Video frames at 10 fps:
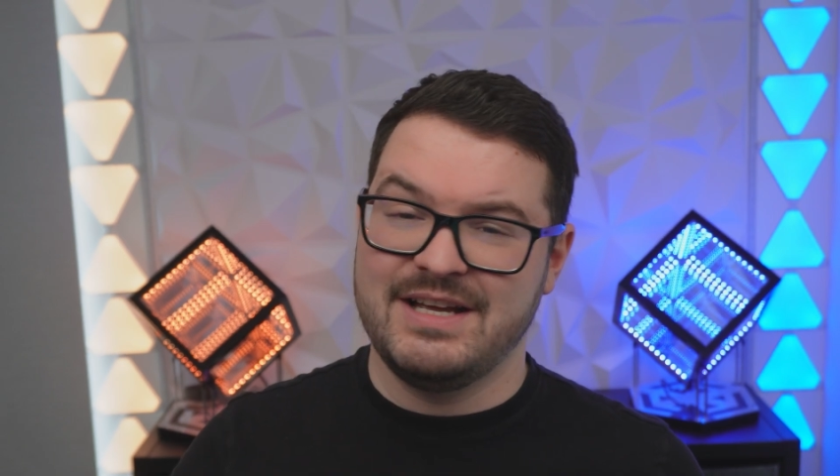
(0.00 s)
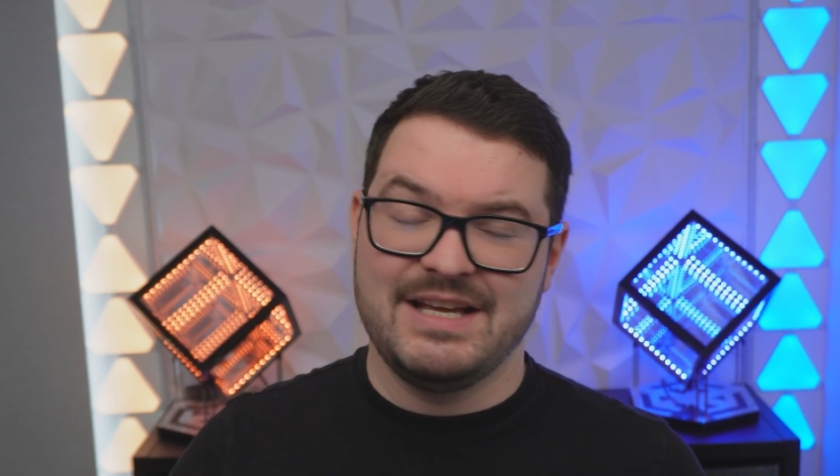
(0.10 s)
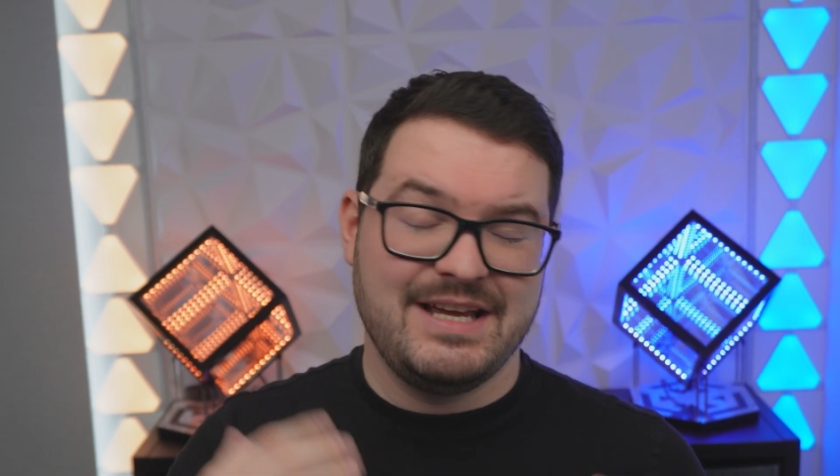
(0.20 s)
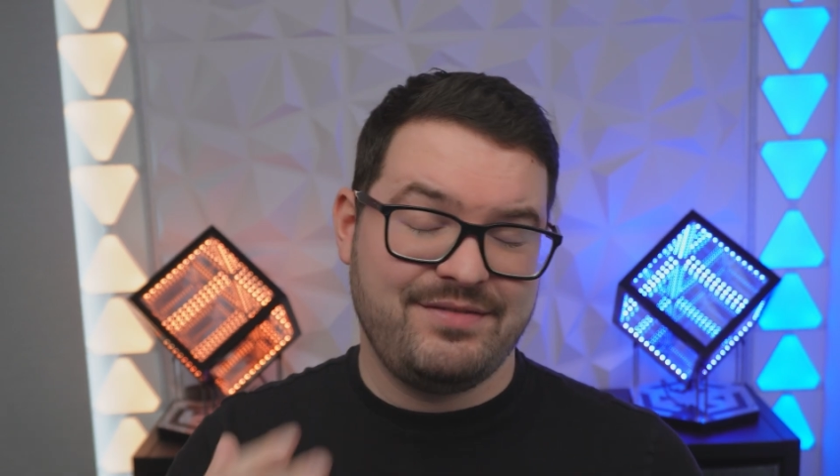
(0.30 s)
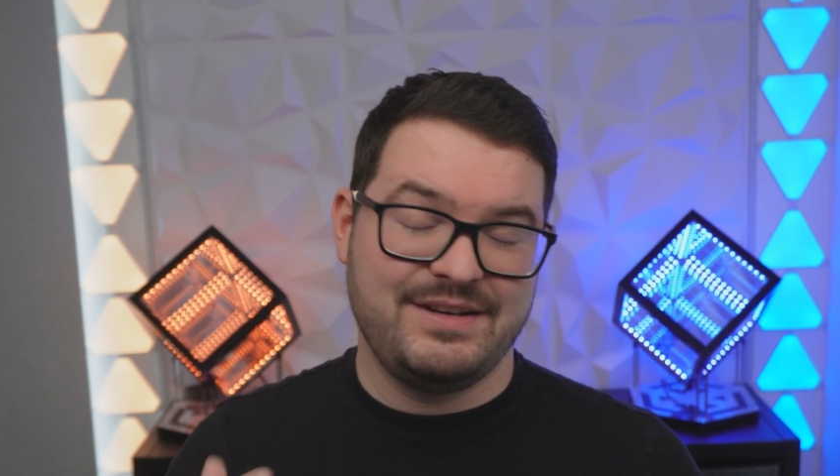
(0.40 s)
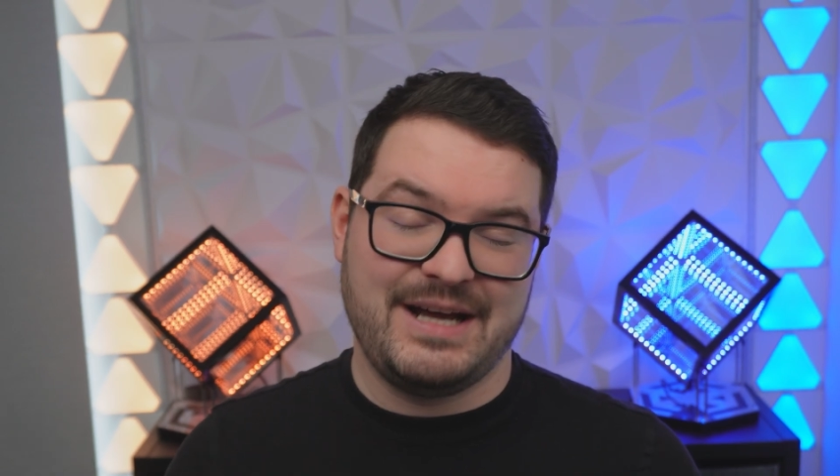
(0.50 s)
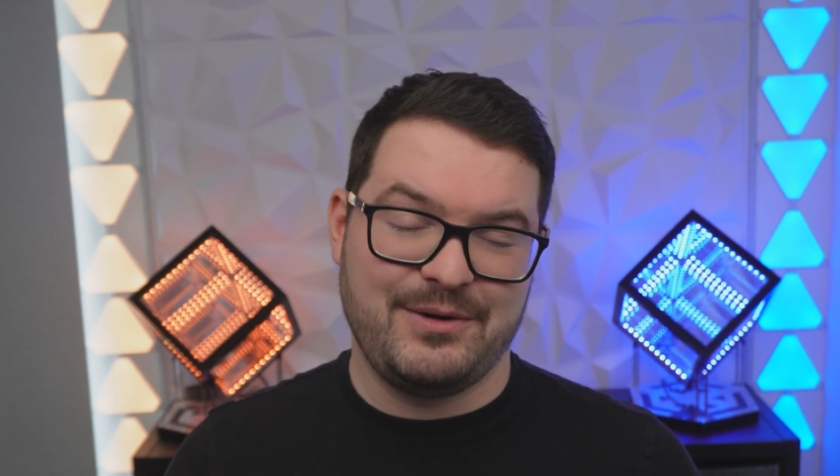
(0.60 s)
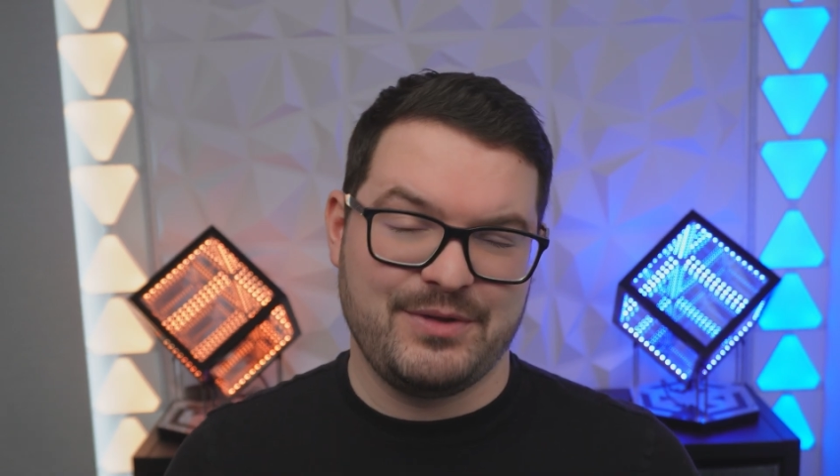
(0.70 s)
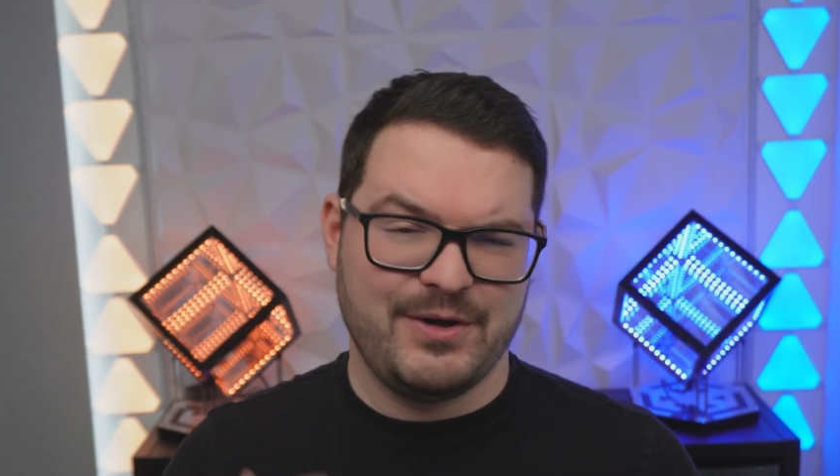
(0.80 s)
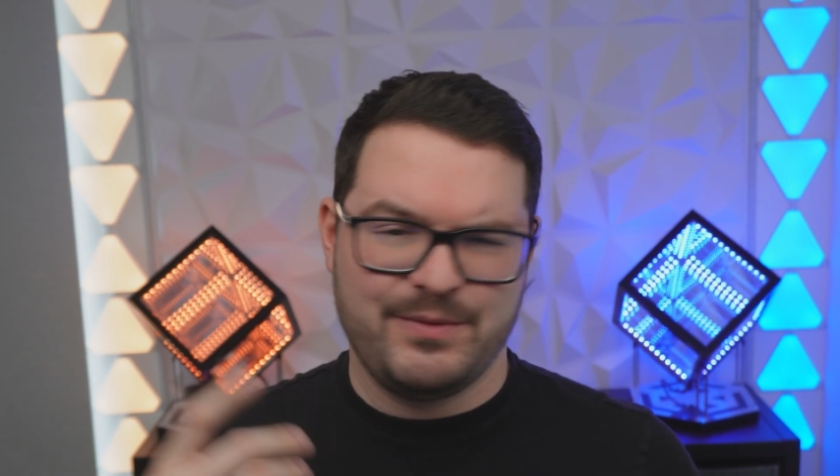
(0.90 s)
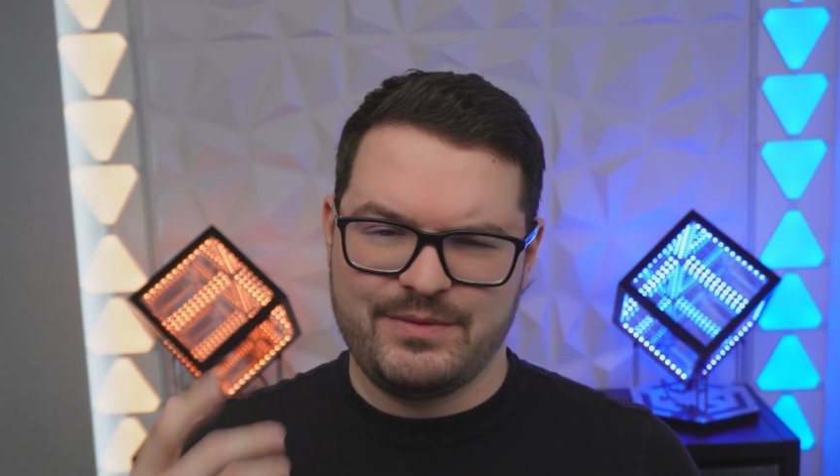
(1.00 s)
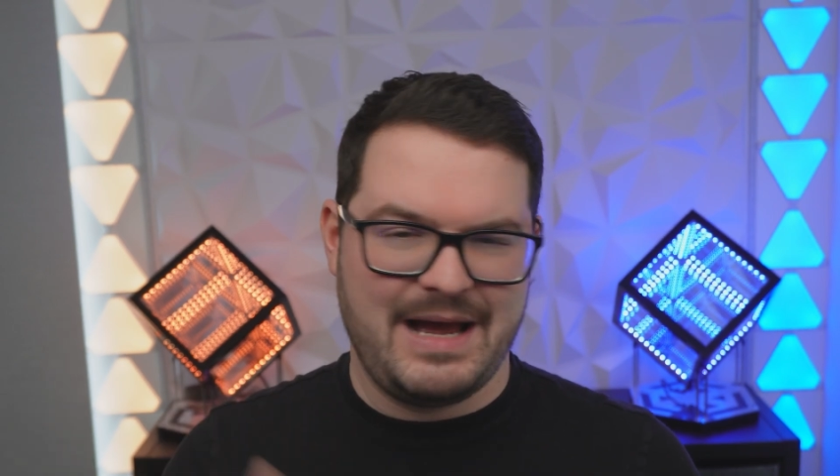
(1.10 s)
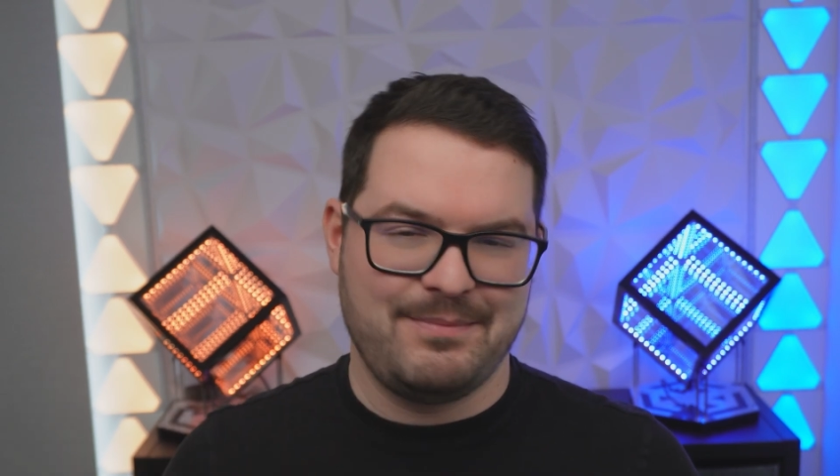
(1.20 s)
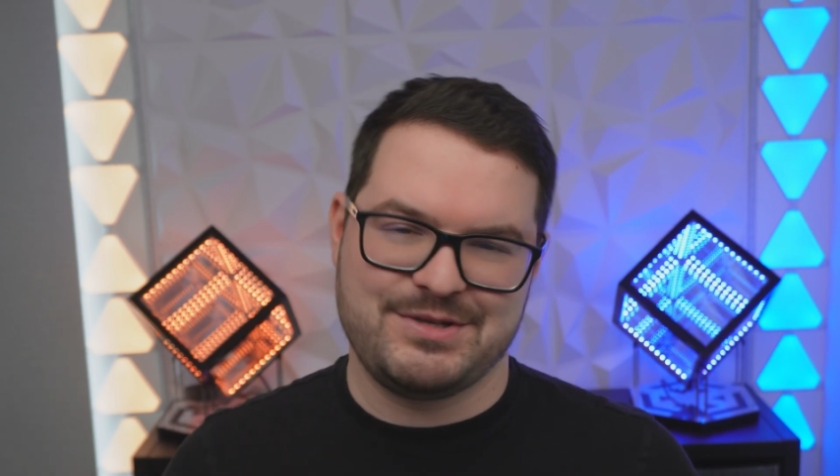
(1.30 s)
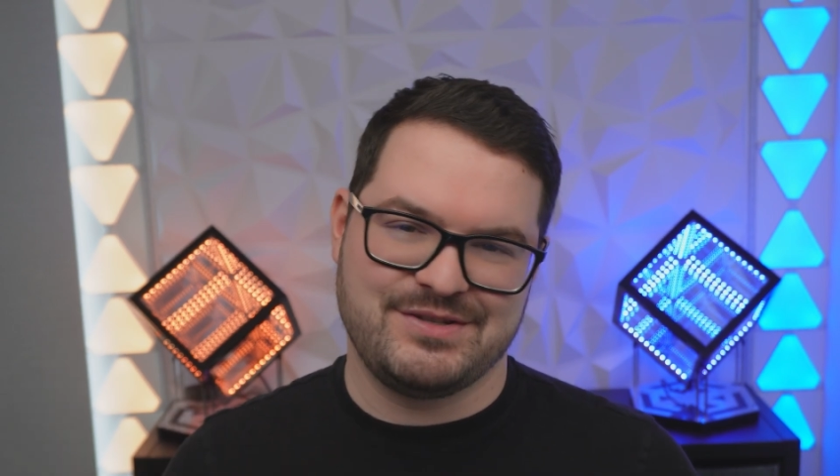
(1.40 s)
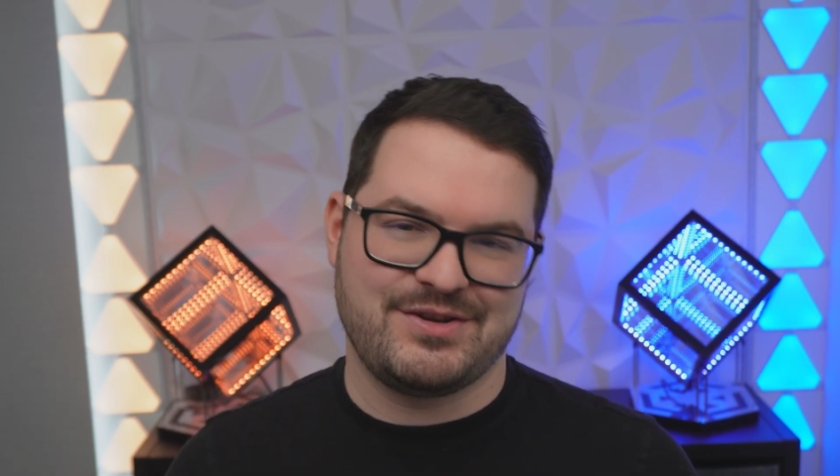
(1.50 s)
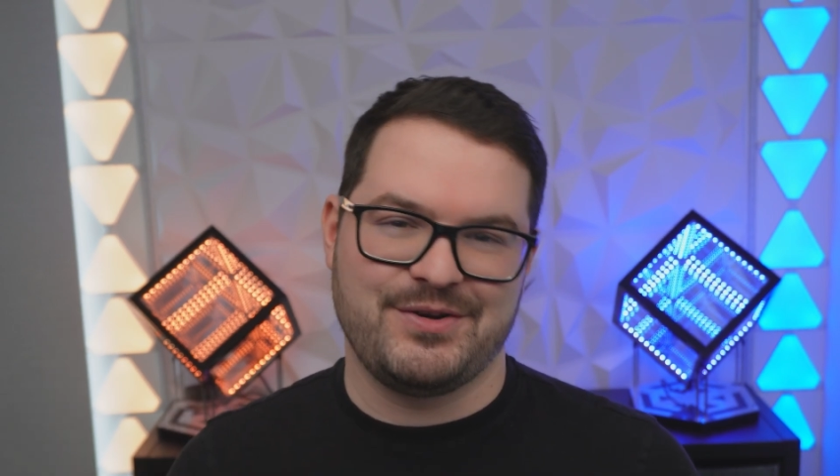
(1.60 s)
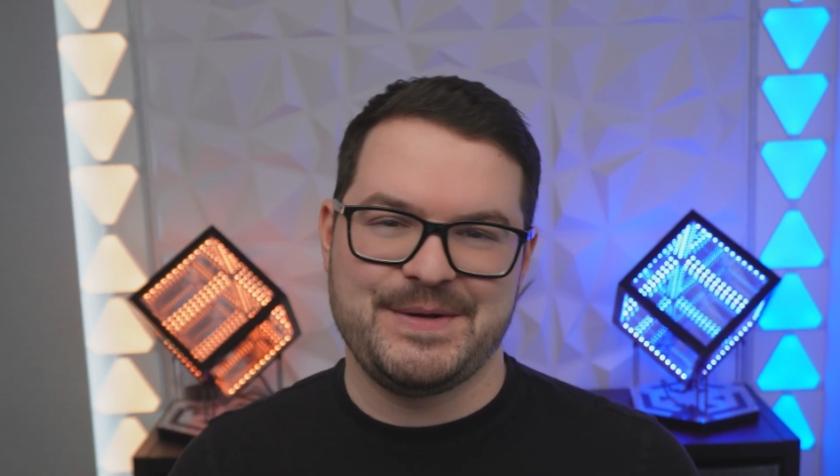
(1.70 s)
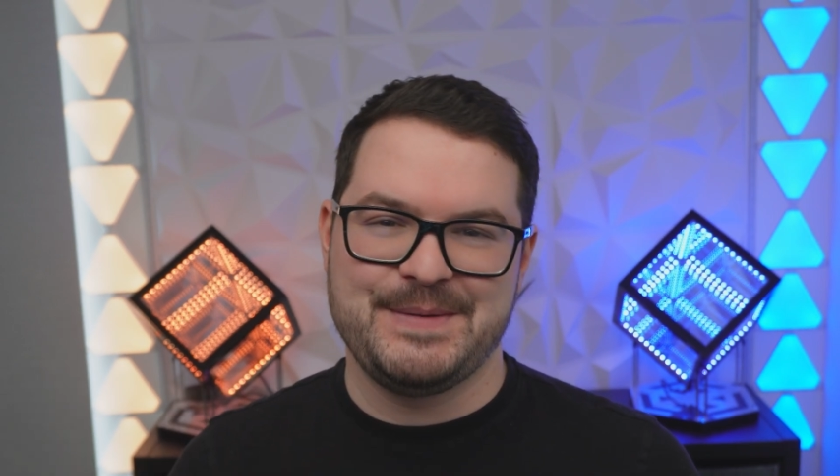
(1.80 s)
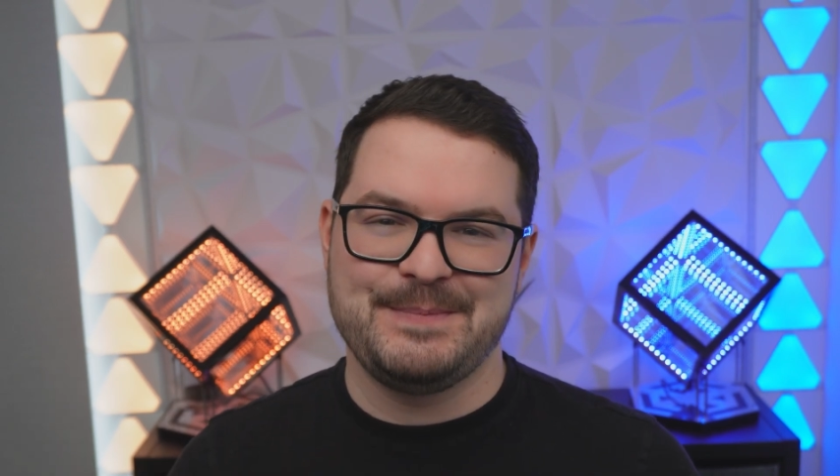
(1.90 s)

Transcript: If in doubt though, Amazon's got it.